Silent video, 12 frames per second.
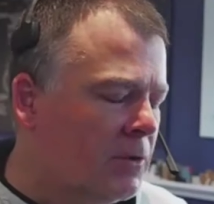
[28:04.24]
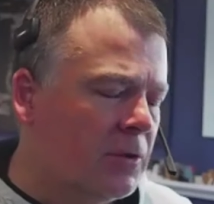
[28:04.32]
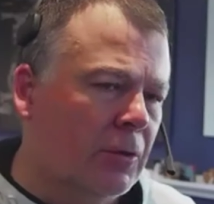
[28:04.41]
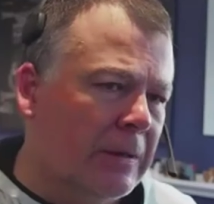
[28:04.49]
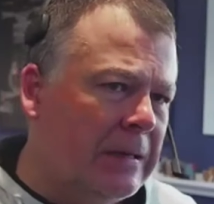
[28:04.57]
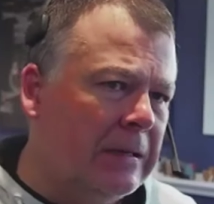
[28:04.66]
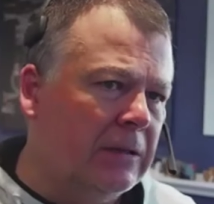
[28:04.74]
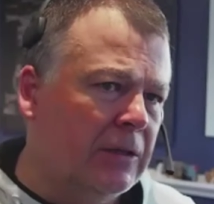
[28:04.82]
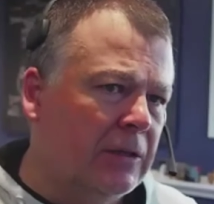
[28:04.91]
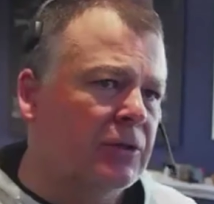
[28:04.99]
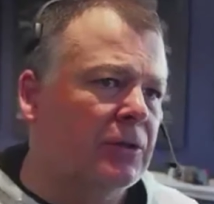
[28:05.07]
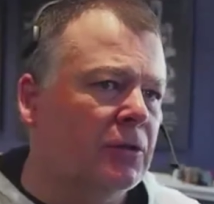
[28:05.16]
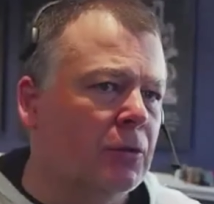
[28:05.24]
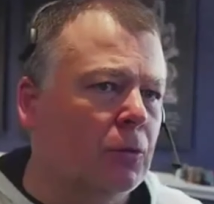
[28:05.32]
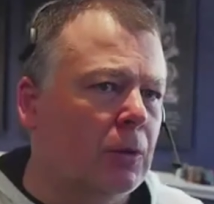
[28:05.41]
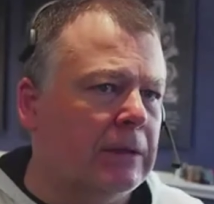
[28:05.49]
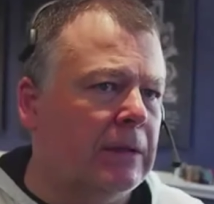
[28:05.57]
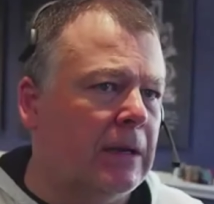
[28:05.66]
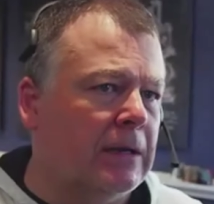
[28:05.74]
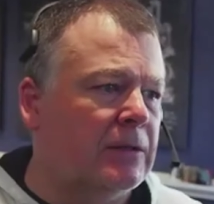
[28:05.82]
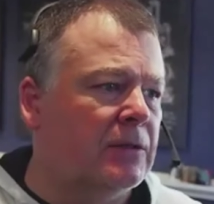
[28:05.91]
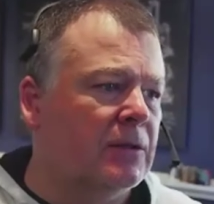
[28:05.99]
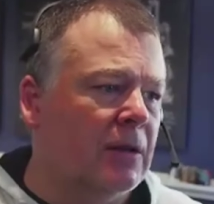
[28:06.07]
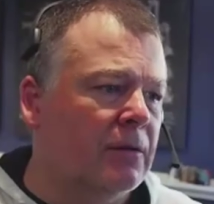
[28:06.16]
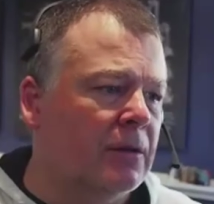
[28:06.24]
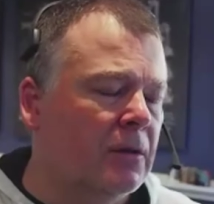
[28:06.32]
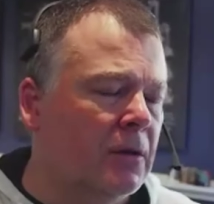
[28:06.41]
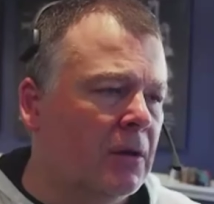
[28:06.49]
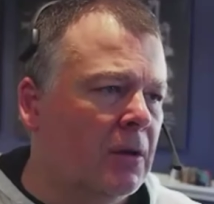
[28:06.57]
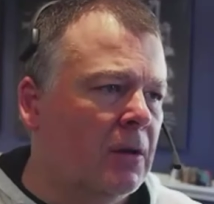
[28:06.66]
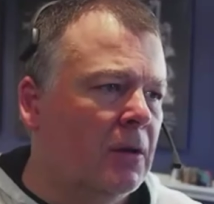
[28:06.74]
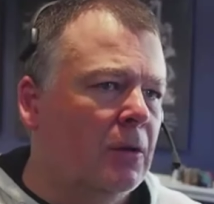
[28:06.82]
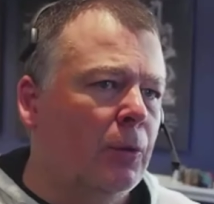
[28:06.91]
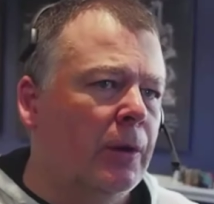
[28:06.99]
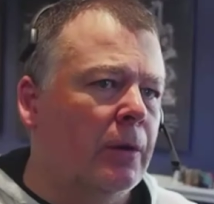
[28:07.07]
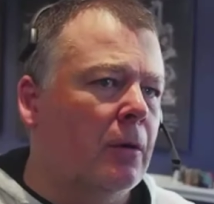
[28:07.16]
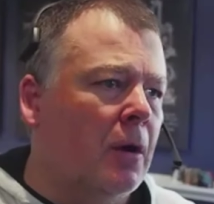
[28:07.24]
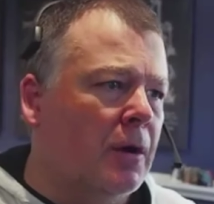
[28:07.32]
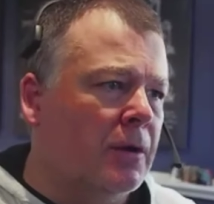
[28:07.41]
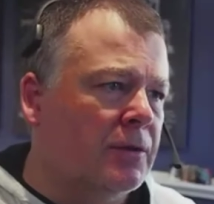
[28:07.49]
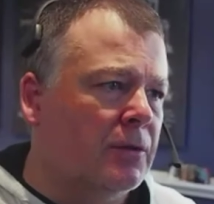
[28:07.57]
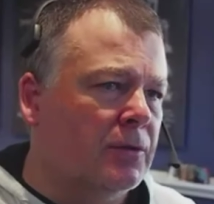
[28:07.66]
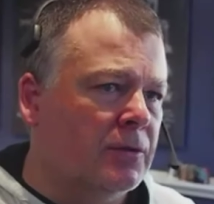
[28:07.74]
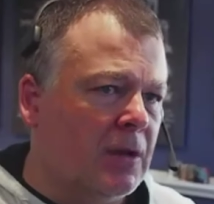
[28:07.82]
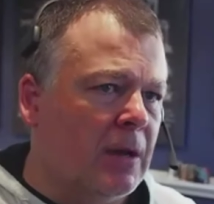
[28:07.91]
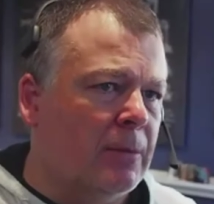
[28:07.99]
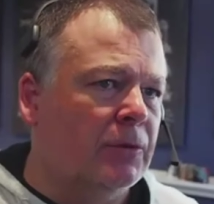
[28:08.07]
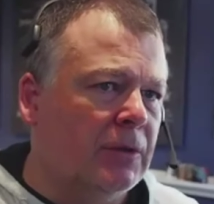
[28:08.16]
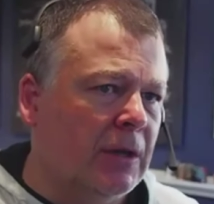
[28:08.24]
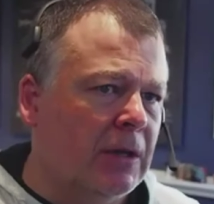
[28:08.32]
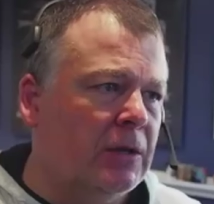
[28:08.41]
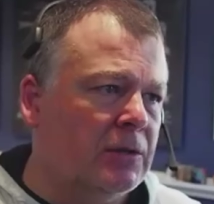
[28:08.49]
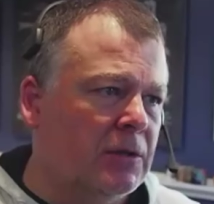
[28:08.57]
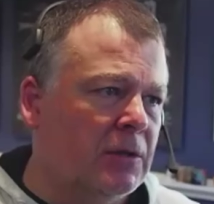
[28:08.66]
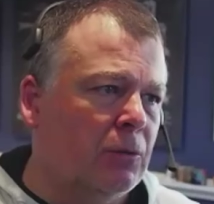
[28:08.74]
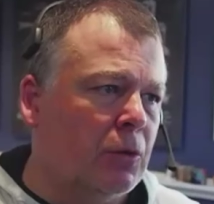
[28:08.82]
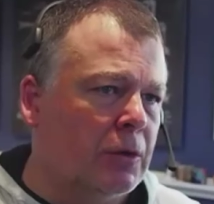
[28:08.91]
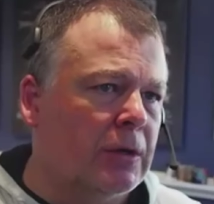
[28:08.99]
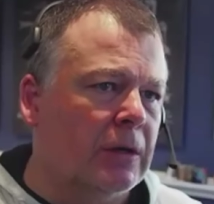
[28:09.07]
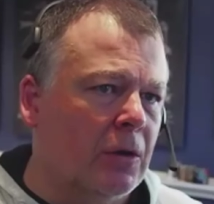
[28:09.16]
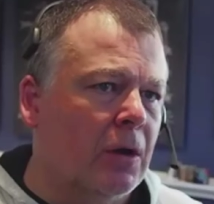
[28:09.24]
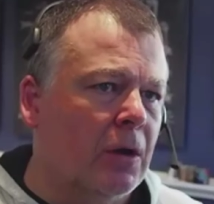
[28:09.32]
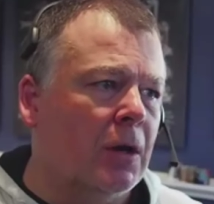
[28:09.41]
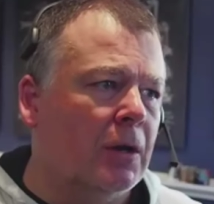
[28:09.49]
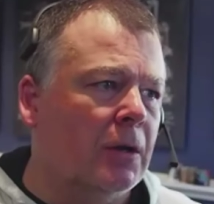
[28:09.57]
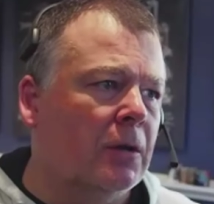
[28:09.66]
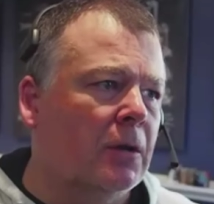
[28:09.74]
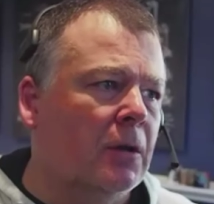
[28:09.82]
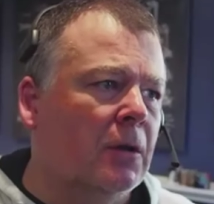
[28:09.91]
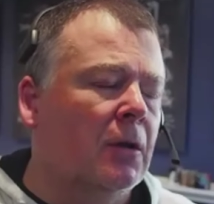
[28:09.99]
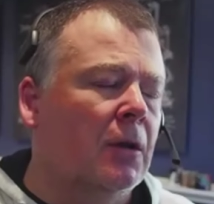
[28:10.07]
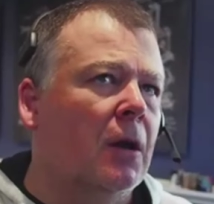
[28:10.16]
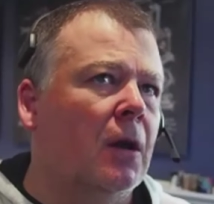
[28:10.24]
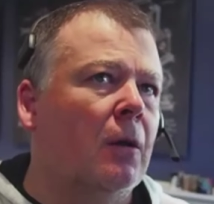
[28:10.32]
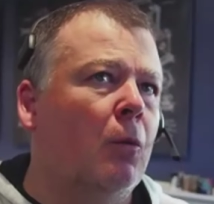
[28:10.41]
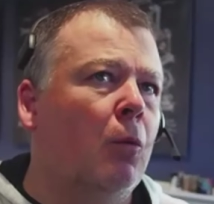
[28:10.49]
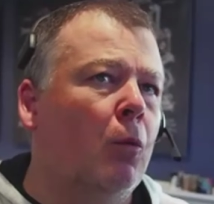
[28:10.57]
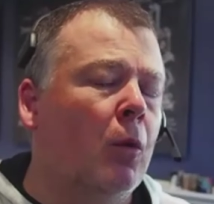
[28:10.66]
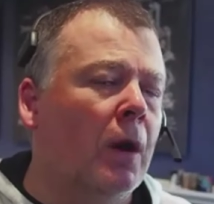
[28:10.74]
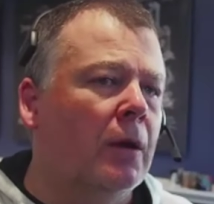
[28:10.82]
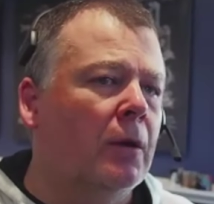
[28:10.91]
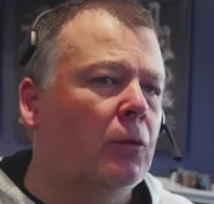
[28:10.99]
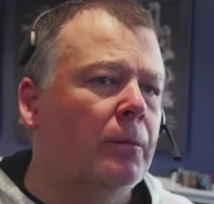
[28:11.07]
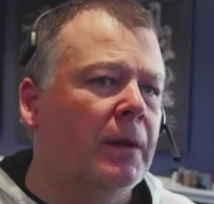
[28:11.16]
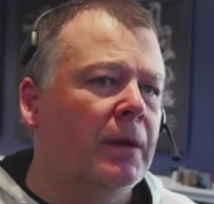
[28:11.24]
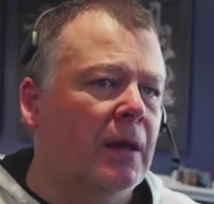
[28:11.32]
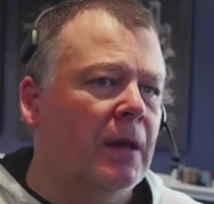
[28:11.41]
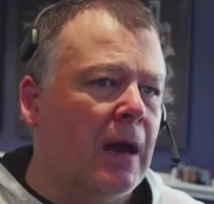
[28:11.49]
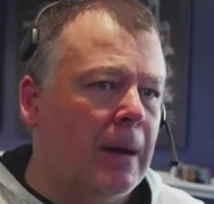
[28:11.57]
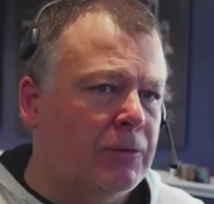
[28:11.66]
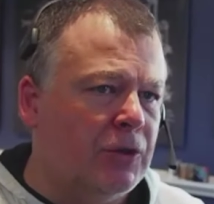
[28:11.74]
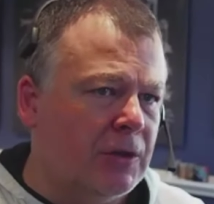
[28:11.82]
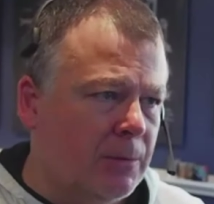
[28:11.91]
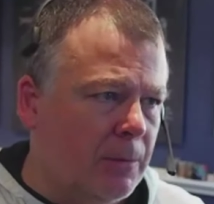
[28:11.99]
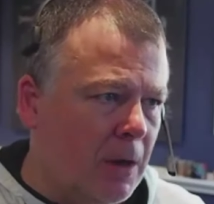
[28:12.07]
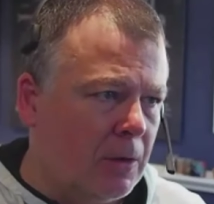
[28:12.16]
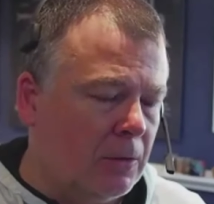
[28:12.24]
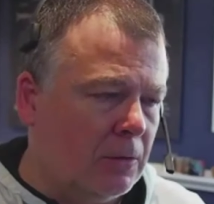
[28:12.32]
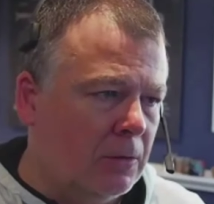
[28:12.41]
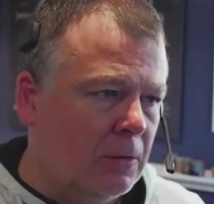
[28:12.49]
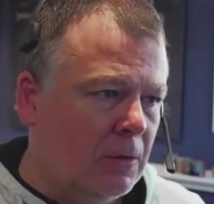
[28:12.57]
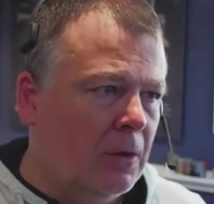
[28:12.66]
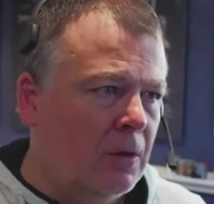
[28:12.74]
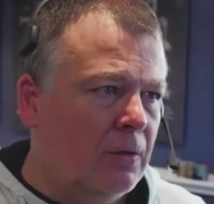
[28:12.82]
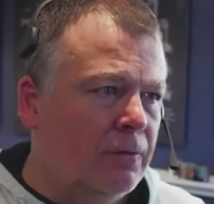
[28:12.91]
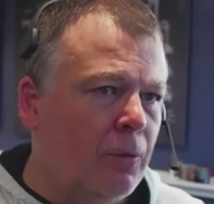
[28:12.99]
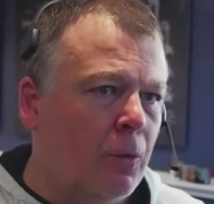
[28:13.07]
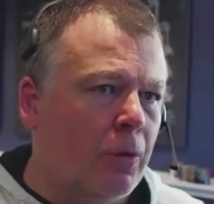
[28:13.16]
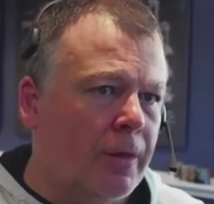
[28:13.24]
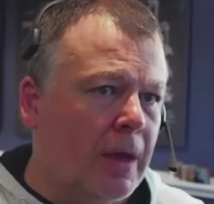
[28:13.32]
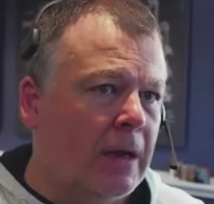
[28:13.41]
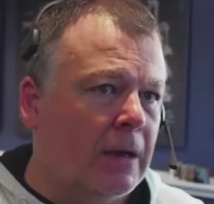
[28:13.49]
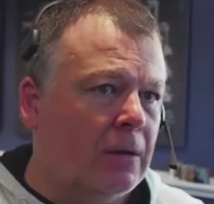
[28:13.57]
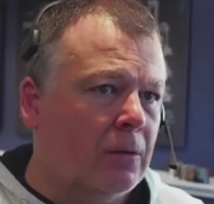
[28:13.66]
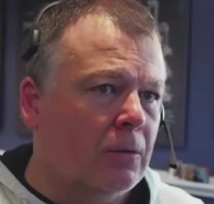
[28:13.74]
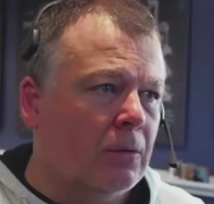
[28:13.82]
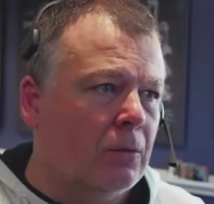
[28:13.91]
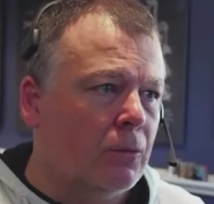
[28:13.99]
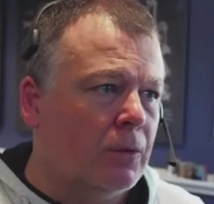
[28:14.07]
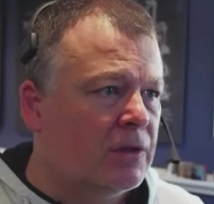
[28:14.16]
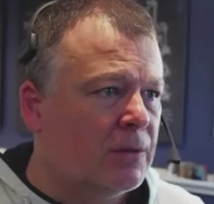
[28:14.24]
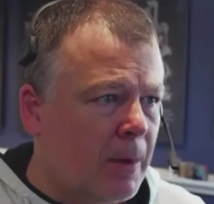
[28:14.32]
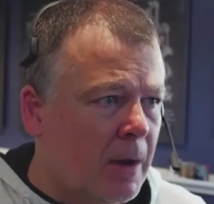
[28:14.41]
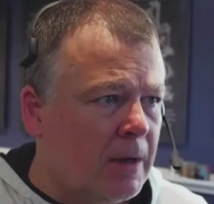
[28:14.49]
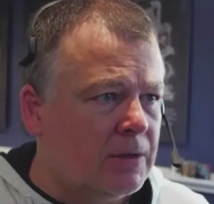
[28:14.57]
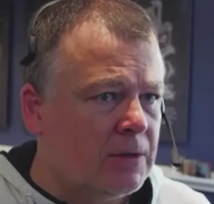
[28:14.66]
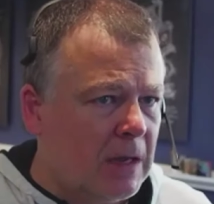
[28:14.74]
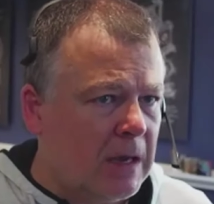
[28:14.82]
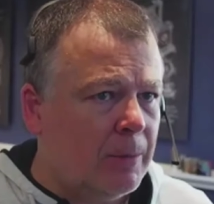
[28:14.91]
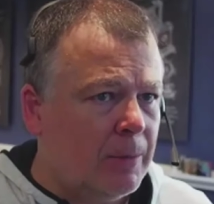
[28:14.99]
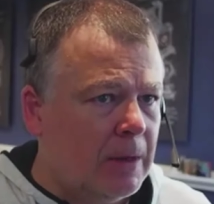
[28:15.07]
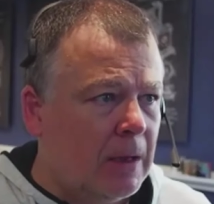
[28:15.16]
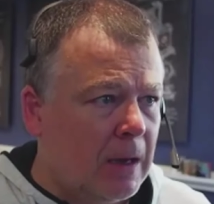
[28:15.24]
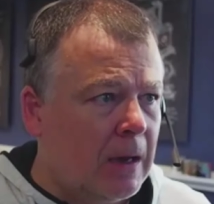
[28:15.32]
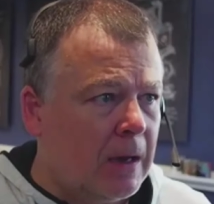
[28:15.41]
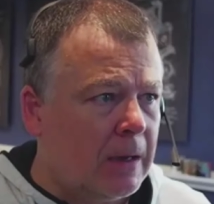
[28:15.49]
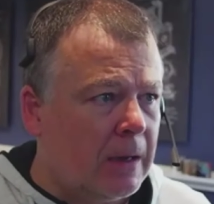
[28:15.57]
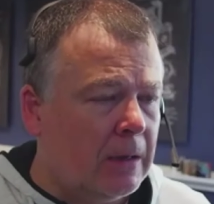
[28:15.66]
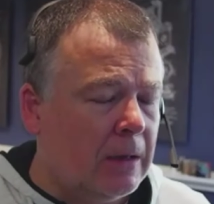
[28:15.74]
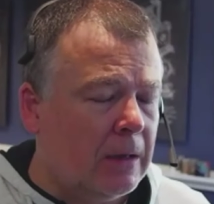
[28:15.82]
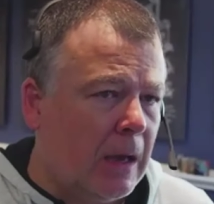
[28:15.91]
So in addition to 1.7, we are also simultaneously working on what would be the object model for that response API.